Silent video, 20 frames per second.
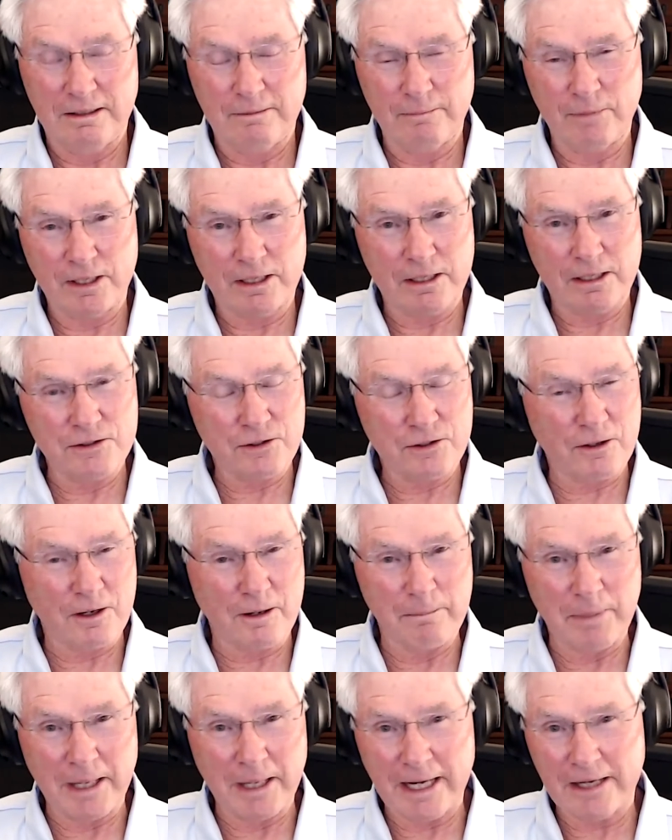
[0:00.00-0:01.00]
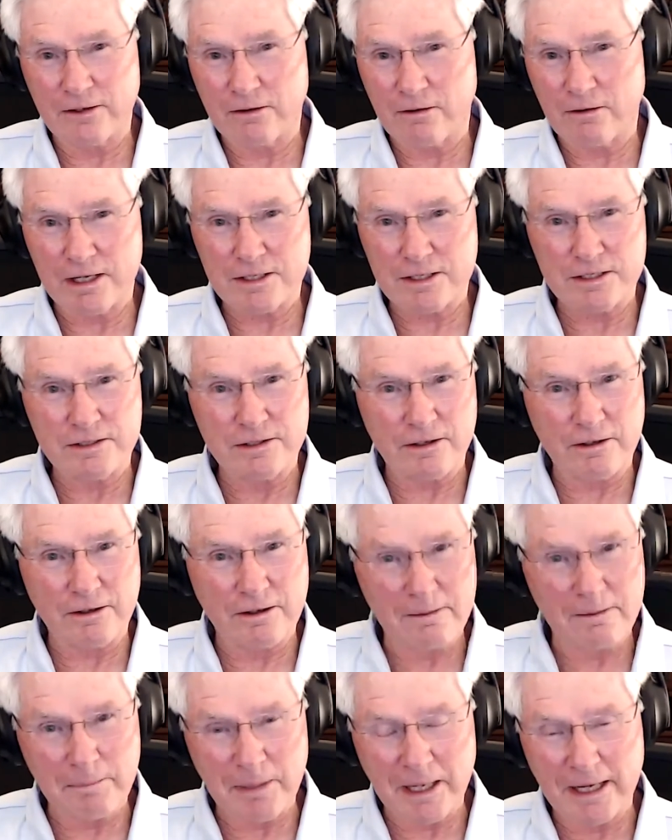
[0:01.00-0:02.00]
because you're going to buy a dress and you're
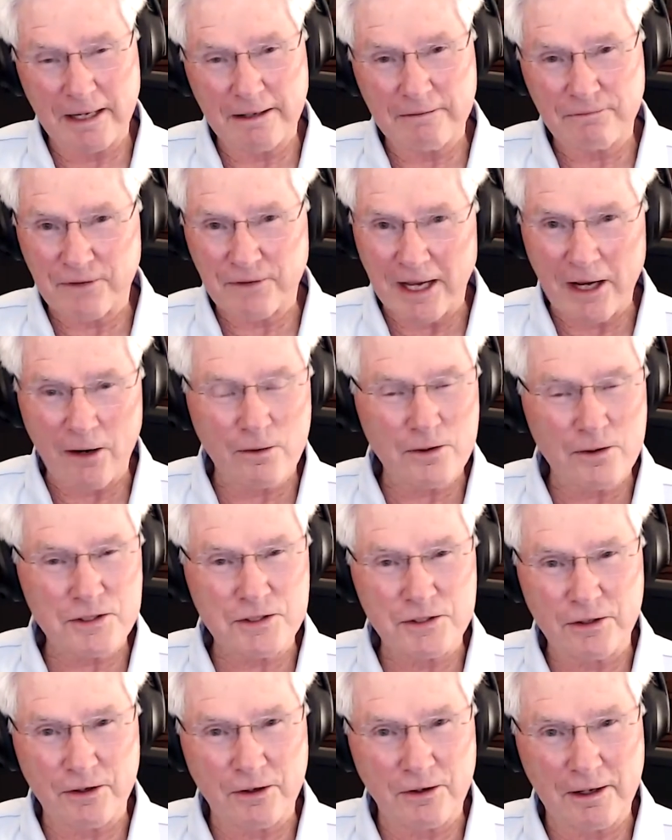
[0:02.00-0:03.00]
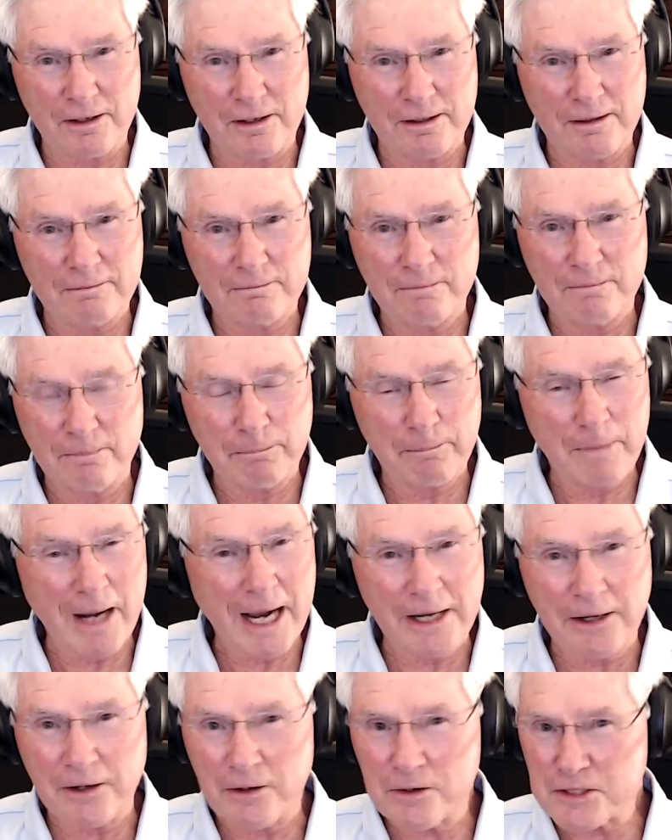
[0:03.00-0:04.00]
going to buy flowers and you're going to
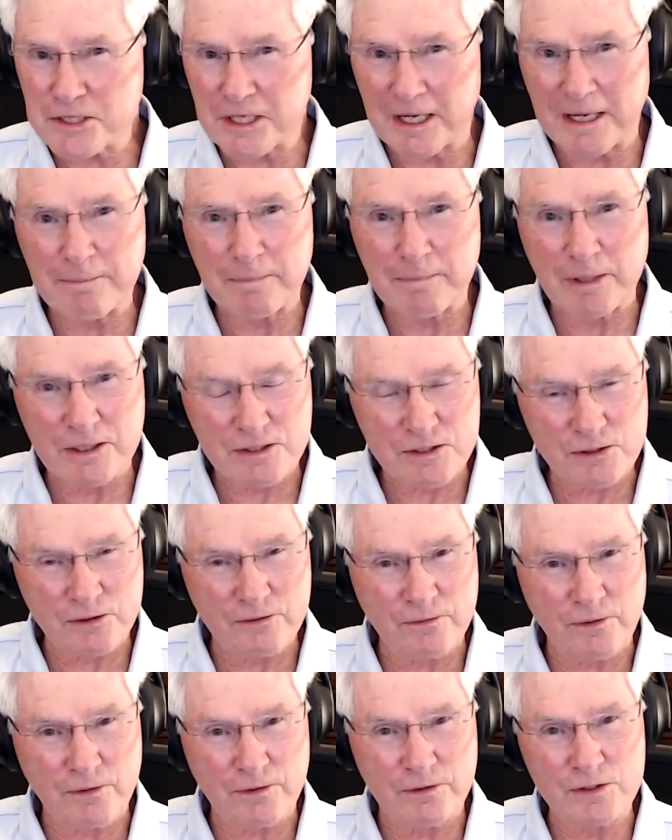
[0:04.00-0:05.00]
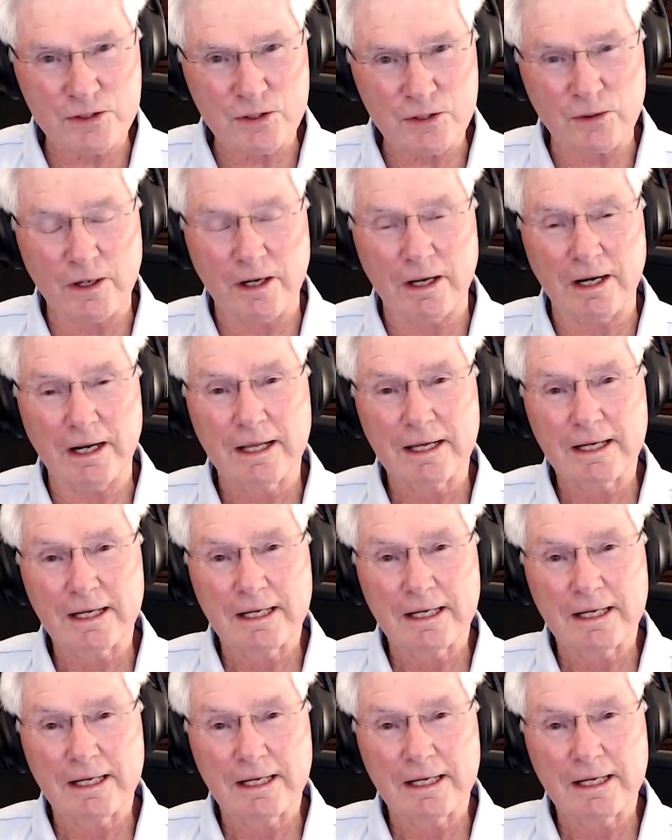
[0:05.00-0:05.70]
buy entertainment and so forth and so on.